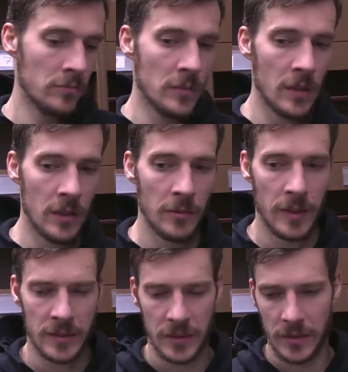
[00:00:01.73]

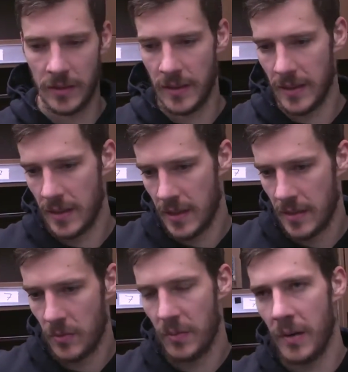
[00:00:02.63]
I think so. There
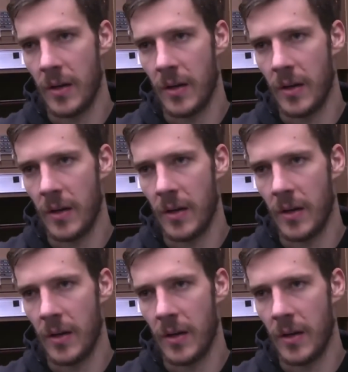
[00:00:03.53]
we play